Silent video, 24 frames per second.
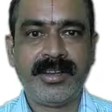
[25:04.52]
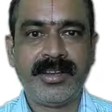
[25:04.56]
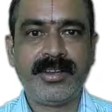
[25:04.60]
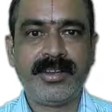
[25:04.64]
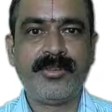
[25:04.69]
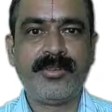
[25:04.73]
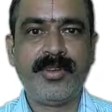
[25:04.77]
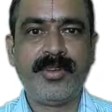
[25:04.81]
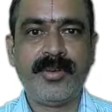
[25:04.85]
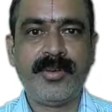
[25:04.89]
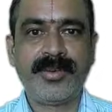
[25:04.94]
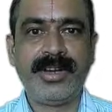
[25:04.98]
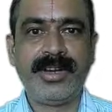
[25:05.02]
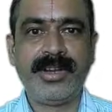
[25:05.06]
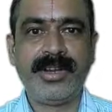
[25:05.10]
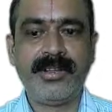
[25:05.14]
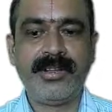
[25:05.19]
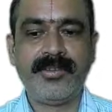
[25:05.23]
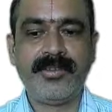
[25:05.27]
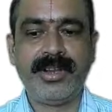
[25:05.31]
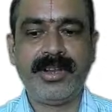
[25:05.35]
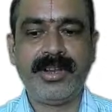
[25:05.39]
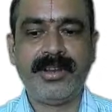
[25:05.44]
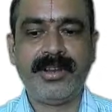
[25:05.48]
that you know
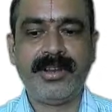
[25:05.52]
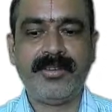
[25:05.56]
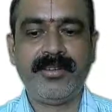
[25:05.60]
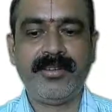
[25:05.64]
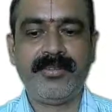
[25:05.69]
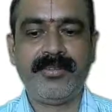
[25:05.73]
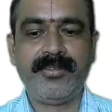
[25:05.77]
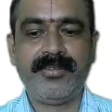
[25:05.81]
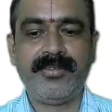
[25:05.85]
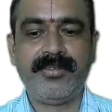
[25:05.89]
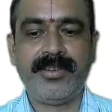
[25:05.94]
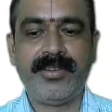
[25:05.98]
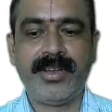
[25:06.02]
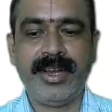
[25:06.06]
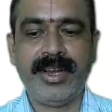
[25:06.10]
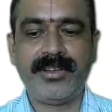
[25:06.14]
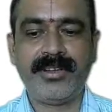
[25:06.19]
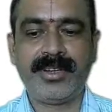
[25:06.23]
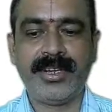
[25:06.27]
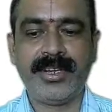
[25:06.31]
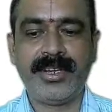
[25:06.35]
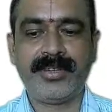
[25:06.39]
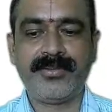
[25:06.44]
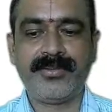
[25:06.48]
pretty well. For
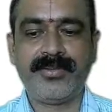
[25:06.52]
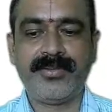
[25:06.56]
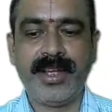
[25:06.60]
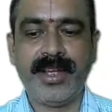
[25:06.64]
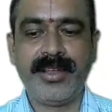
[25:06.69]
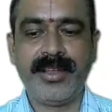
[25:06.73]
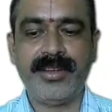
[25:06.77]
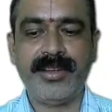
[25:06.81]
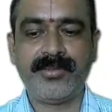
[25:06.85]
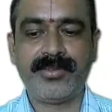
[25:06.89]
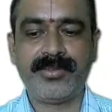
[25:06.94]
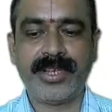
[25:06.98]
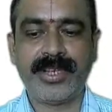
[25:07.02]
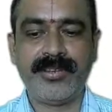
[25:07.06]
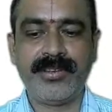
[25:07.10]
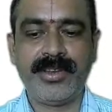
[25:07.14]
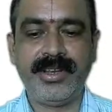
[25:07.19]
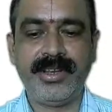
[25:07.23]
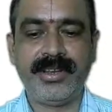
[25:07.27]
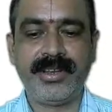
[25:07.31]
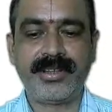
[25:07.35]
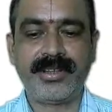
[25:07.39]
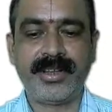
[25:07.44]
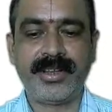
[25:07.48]
instance, 5 to 7
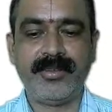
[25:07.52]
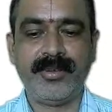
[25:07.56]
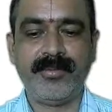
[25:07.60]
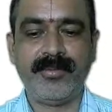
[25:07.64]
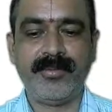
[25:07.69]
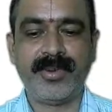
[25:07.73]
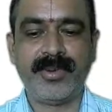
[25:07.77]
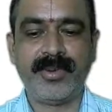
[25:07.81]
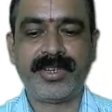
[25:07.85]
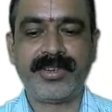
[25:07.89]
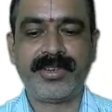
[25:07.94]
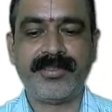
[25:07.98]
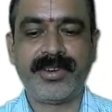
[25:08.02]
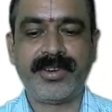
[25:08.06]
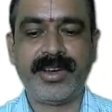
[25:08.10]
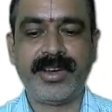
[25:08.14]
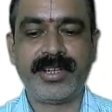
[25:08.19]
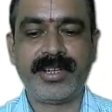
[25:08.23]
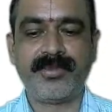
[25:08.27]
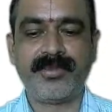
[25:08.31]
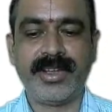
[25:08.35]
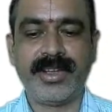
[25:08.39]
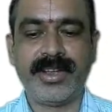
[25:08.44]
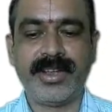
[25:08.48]
years ago, most
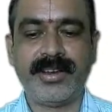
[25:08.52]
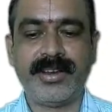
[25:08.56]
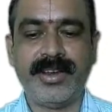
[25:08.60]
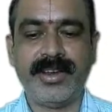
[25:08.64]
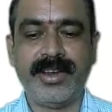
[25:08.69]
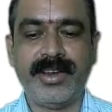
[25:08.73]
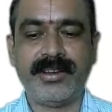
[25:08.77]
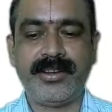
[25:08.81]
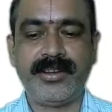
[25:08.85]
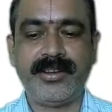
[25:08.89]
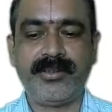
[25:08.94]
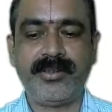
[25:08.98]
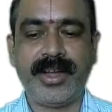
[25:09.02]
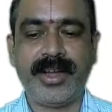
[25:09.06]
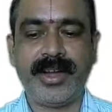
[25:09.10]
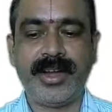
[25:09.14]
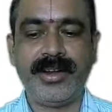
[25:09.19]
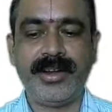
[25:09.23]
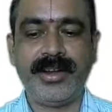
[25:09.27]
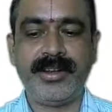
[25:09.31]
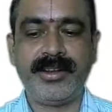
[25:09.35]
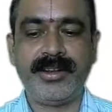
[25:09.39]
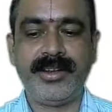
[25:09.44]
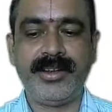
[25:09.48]
frauds were related to
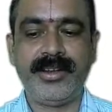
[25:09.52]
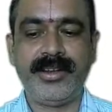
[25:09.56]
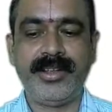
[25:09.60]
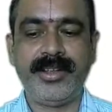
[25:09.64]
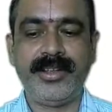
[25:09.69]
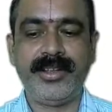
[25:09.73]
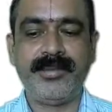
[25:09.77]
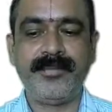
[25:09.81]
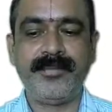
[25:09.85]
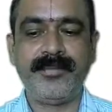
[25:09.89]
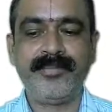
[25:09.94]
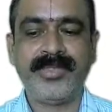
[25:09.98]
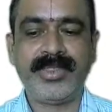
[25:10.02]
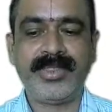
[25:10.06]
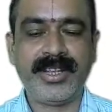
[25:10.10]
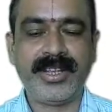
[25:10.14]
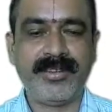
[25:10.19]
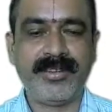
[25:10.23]
identity